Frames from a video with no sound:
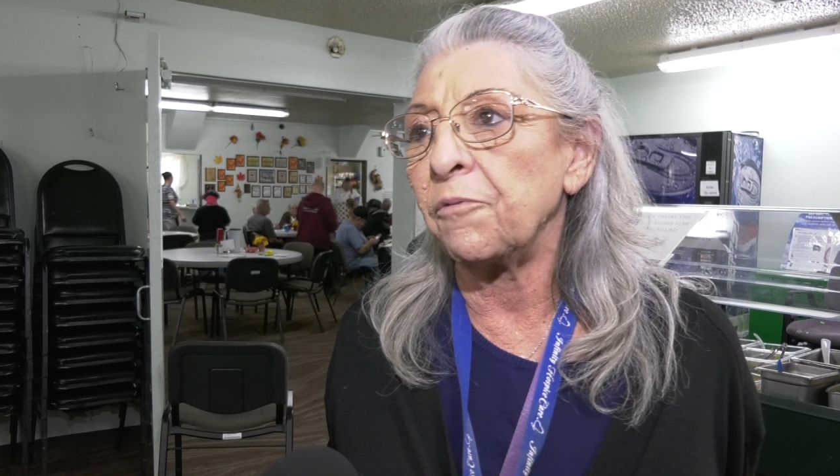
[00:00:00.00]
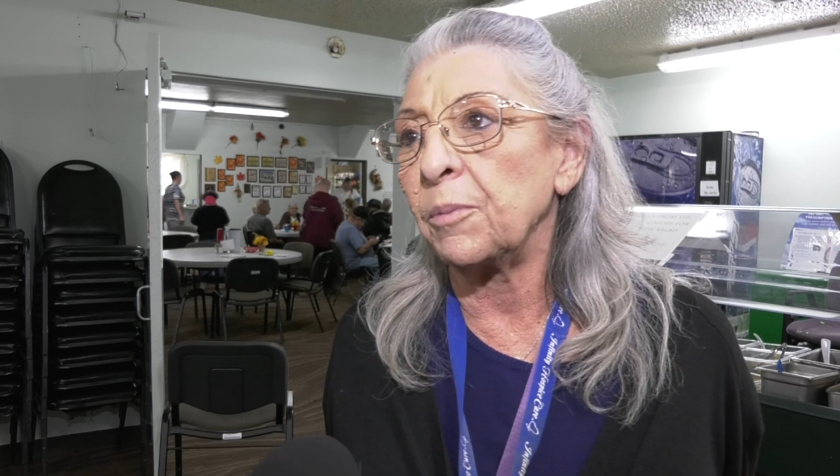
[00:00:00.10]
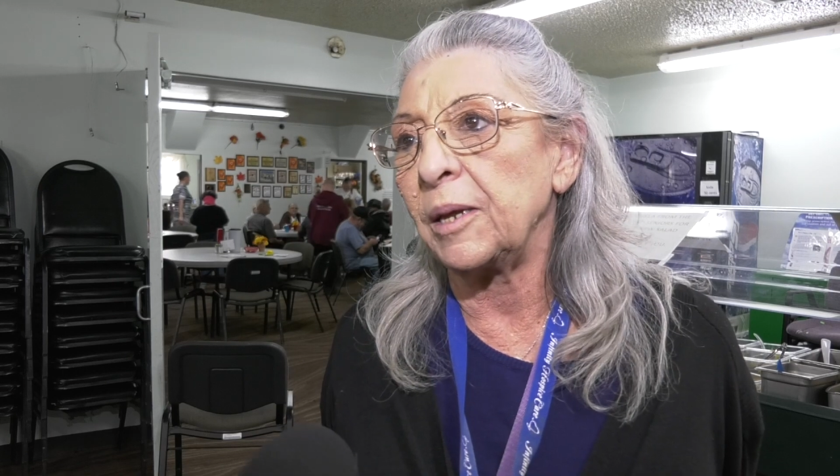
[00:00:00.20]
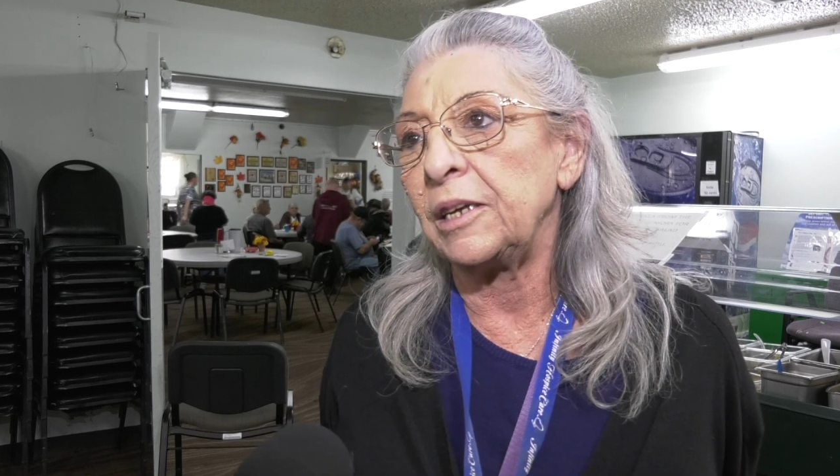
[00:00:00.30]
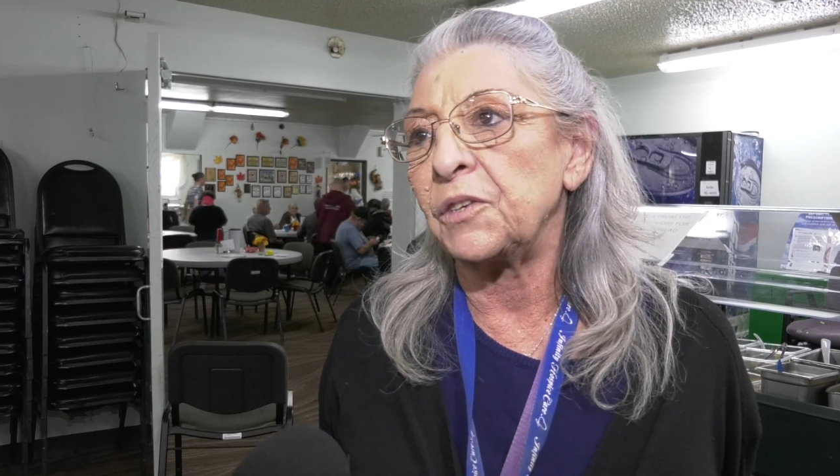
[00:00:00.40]

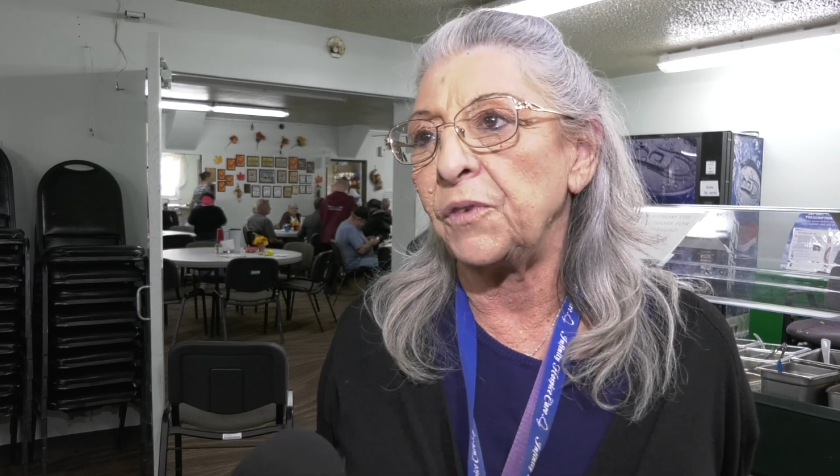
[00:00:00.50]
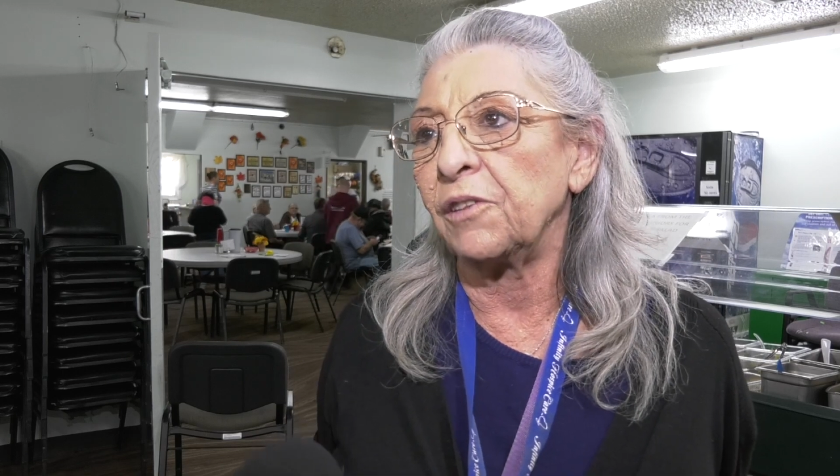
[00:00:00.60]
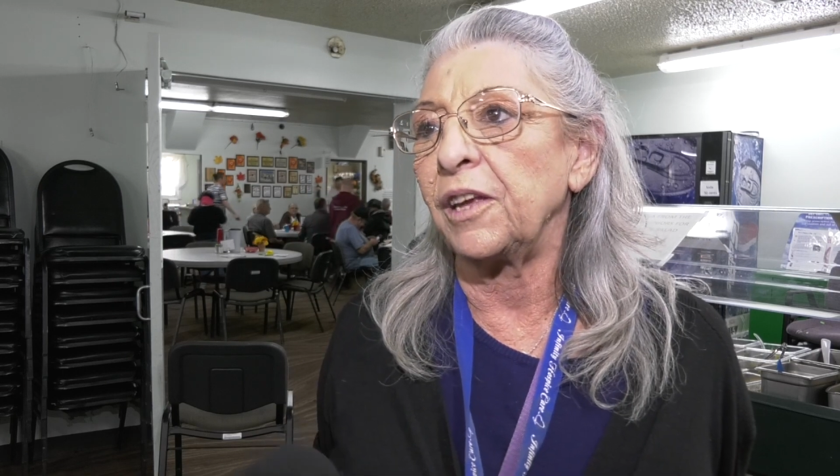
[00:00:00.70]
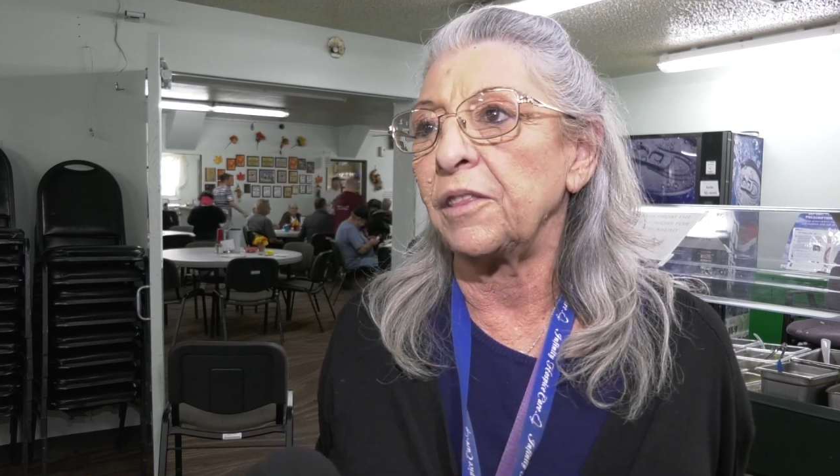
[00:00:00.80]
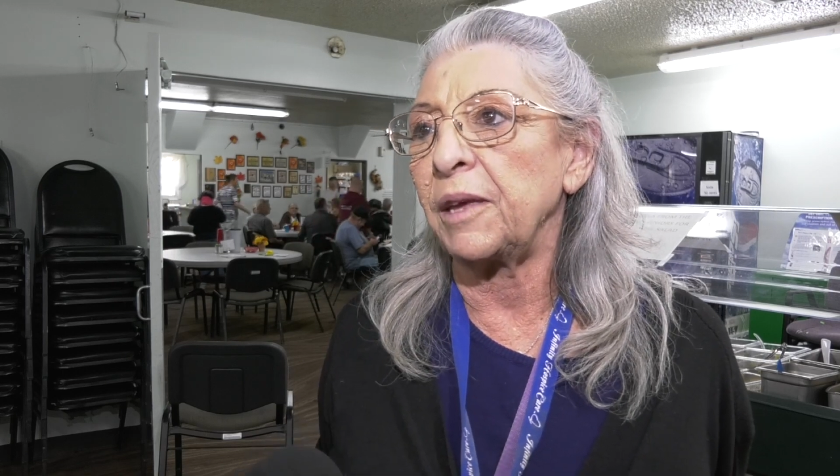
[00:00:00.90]
everybody's
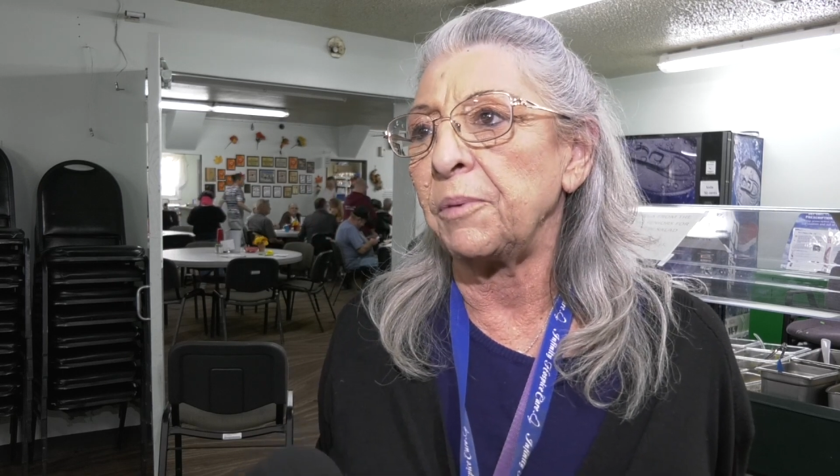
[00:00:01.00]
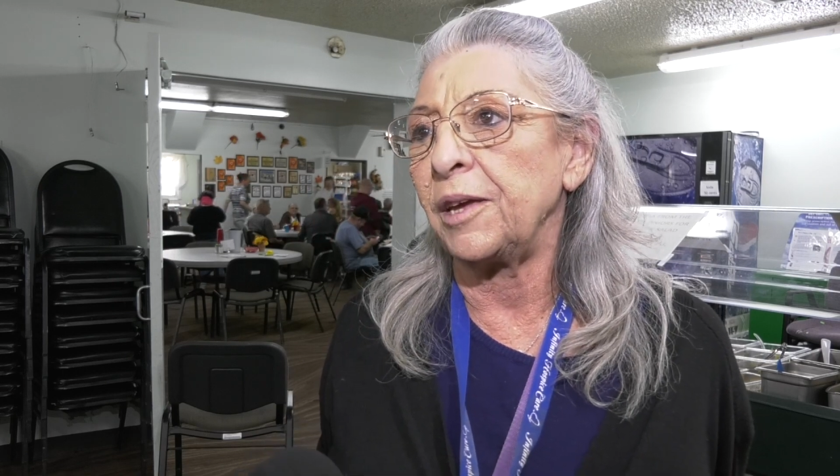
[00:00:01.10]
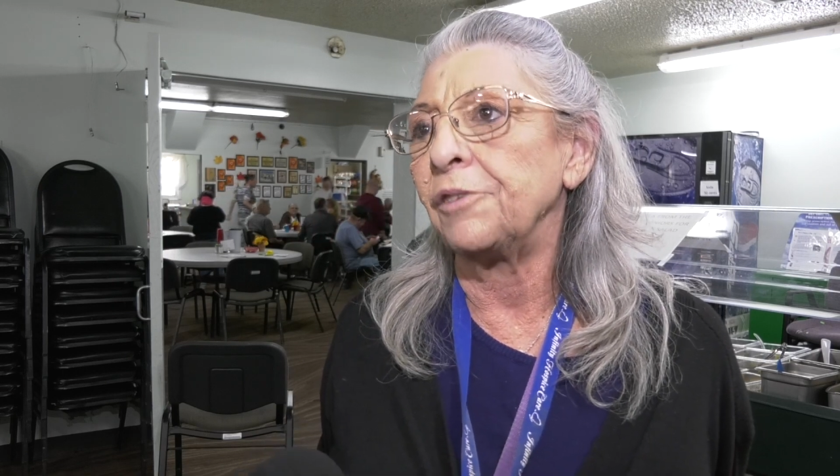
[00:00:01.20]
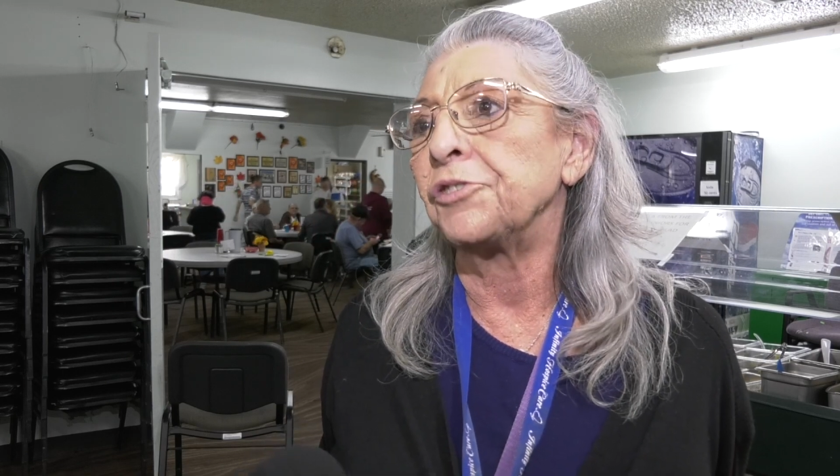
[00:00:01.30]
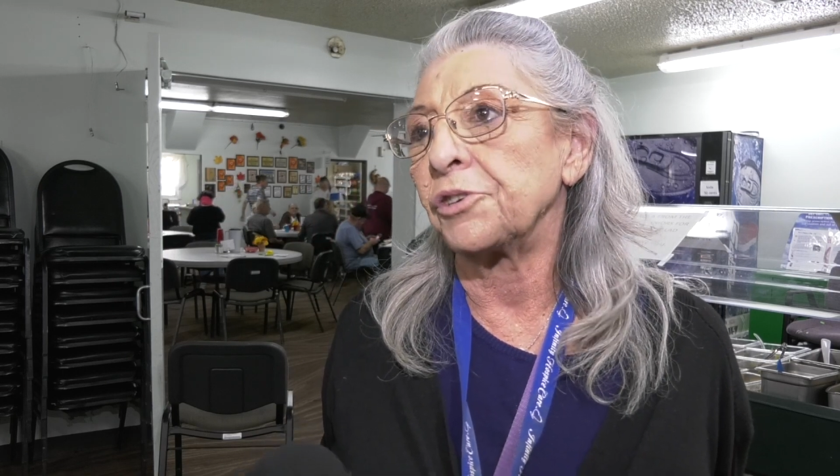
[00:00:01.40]
feeling the
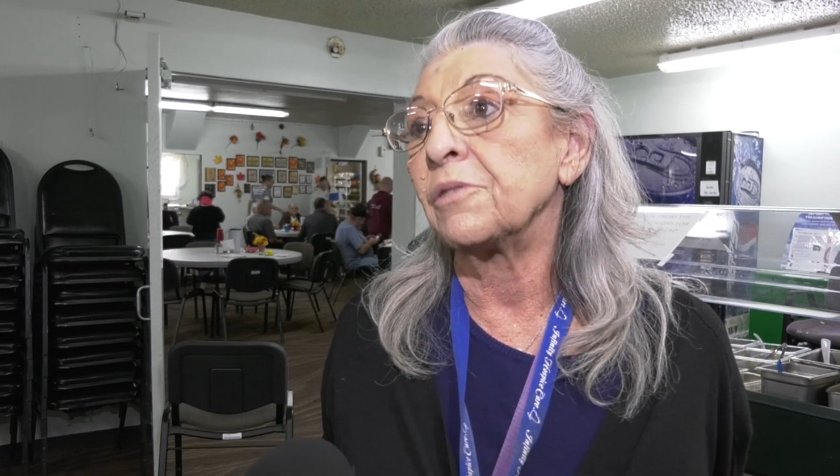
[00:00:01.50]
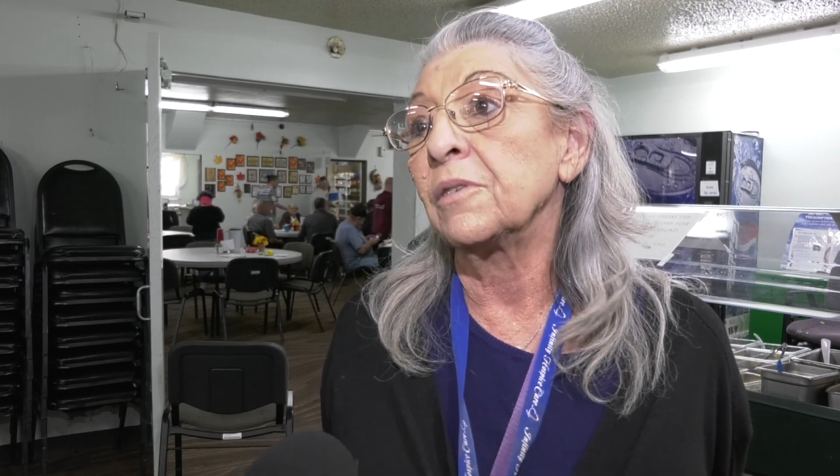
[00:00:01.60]
pinch.